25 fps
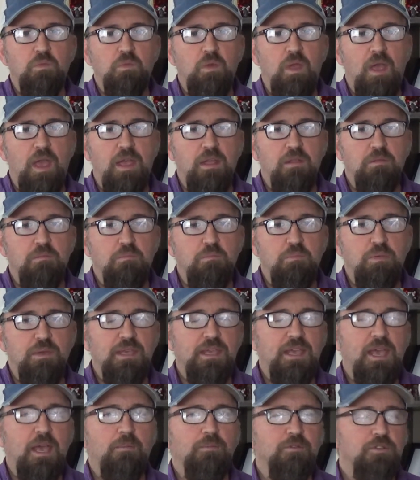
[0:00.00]
and
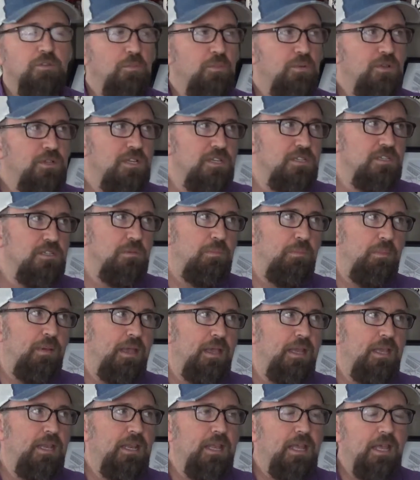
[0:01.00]
being able to
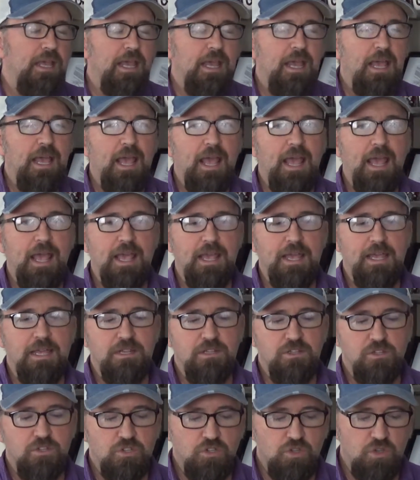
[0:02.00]
participate.
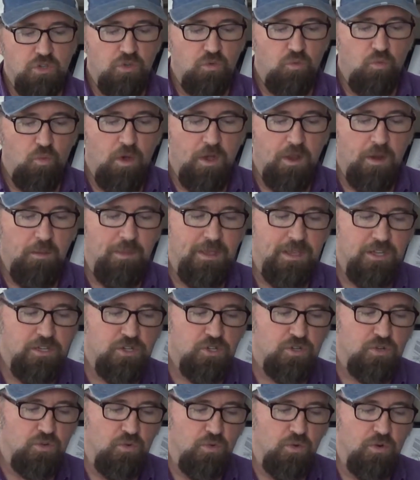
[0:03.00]
And so you want to make
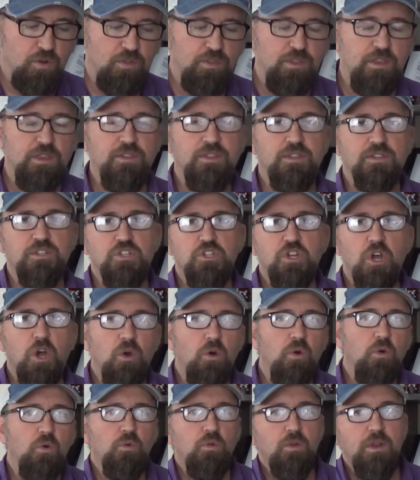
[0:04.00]
sure that the
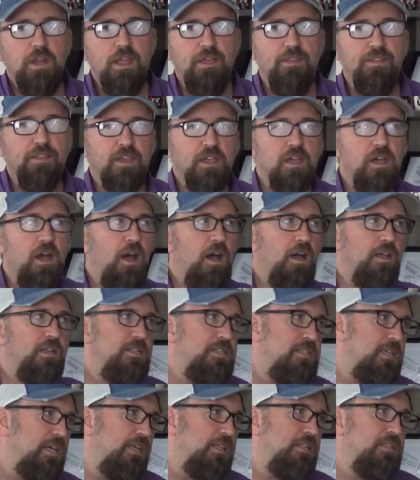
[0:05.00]
tone and the
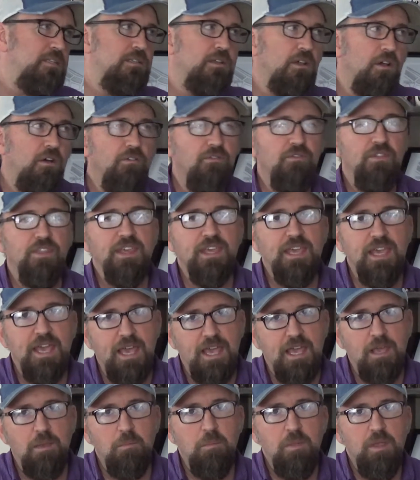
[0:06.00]
content of the
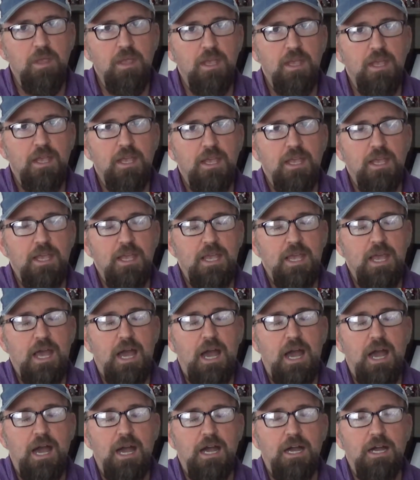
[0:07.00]
game
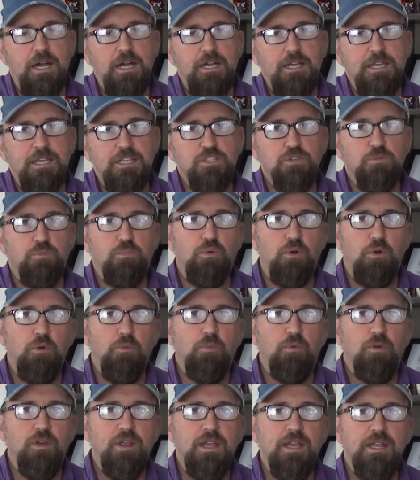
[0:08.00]
is
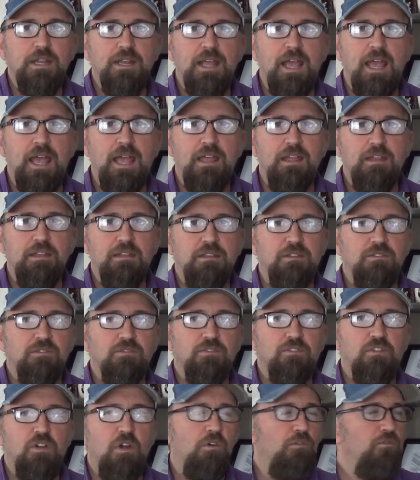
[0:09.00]
appropriate and is
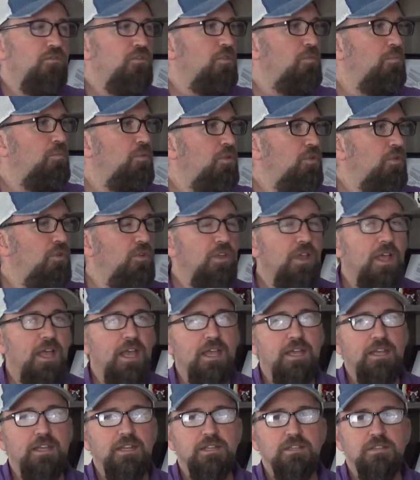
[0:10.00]
comfortable
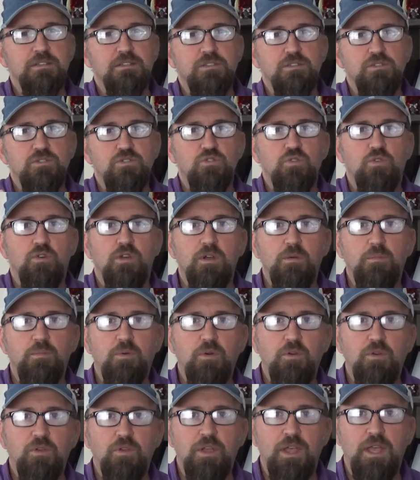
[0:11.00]
and is
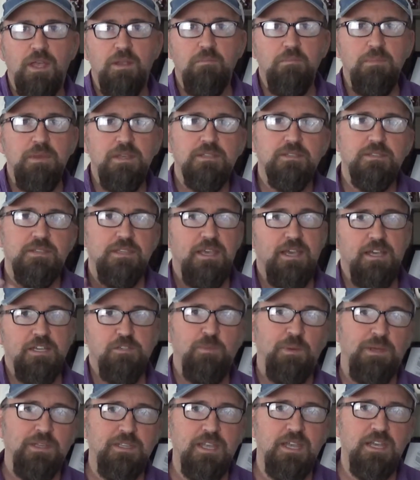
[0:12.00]
enjoyable and meets the
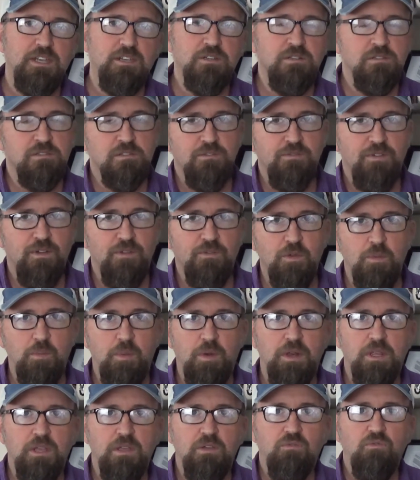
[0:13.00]
expectations of
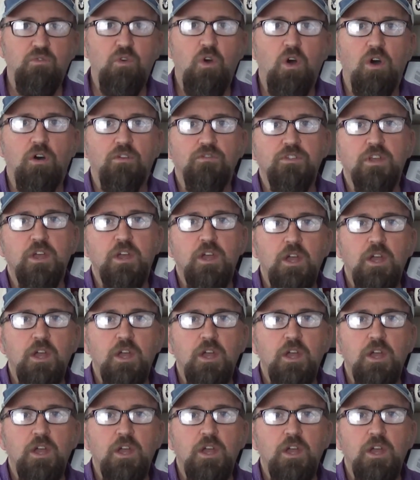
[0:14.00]
everybody involved.